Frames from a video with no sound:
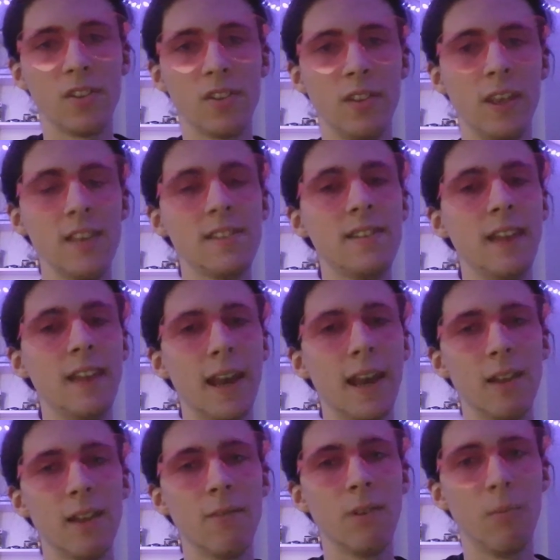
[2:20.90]
these
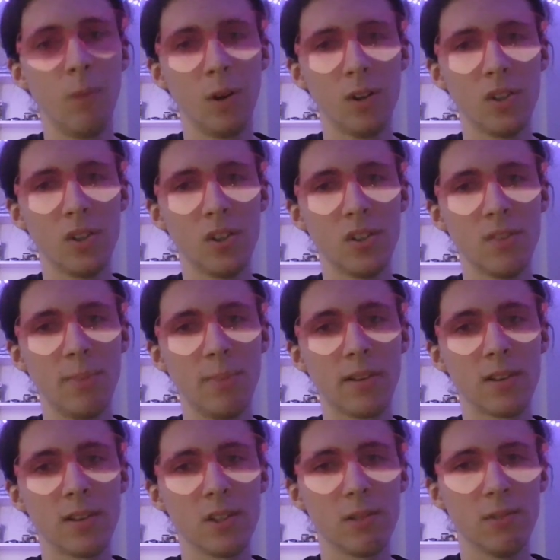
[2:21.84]
negative emotions
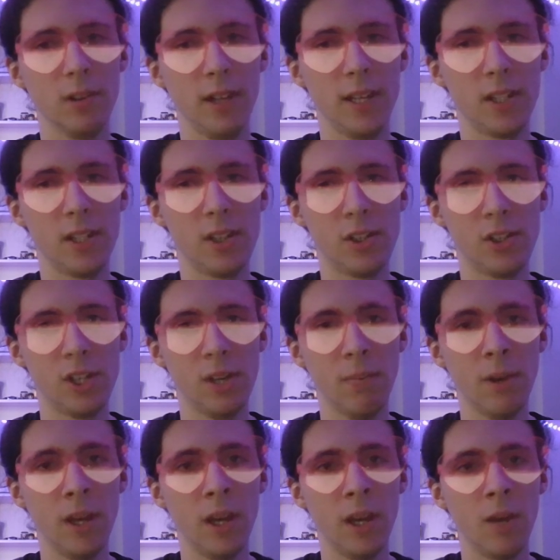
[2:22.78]
about this
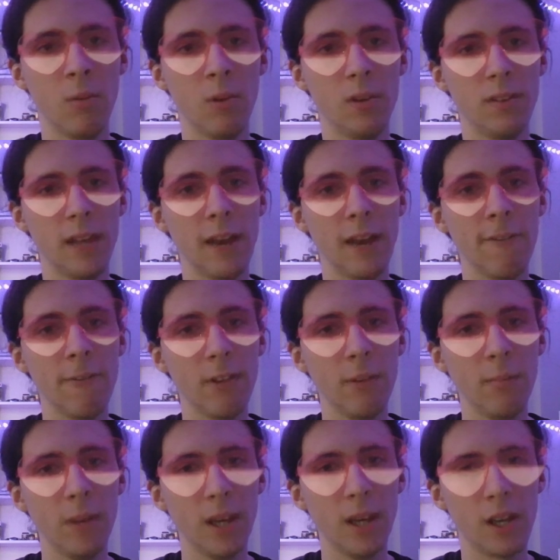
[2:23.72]
relationship would
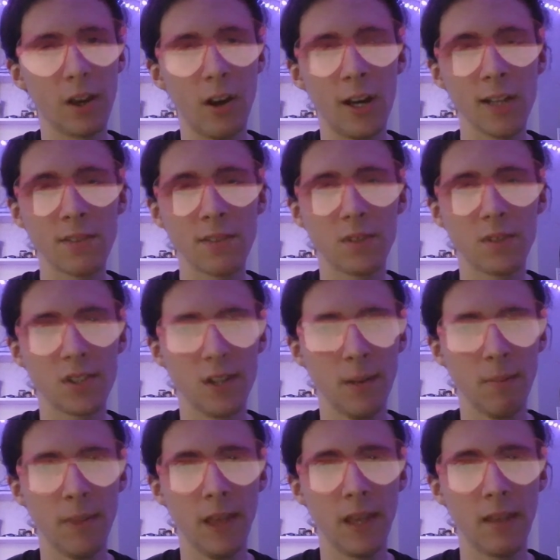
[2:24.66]
definitely be a cause for
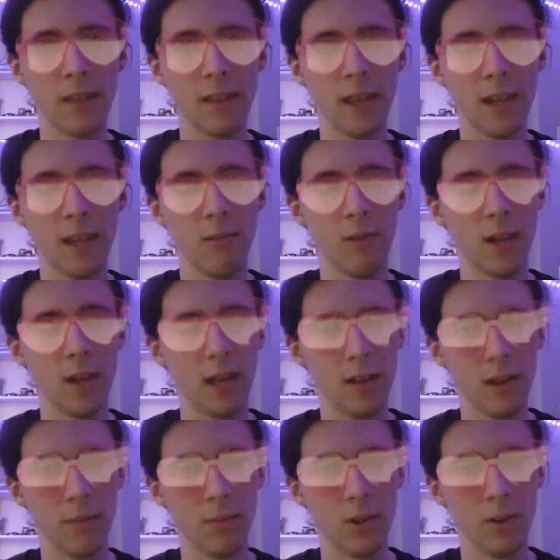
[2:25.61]
something that he would
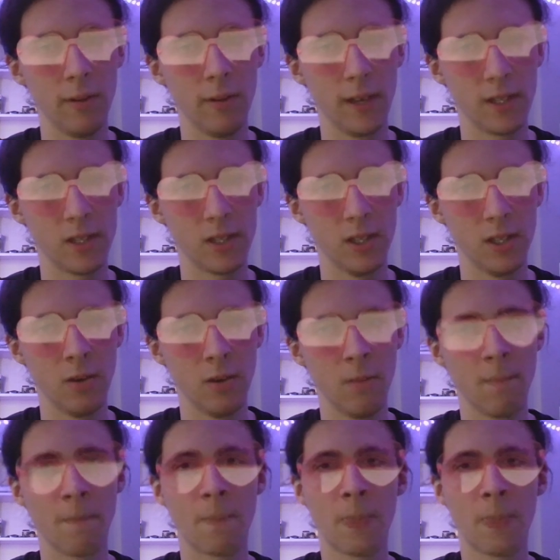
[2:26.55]
end up doing soon.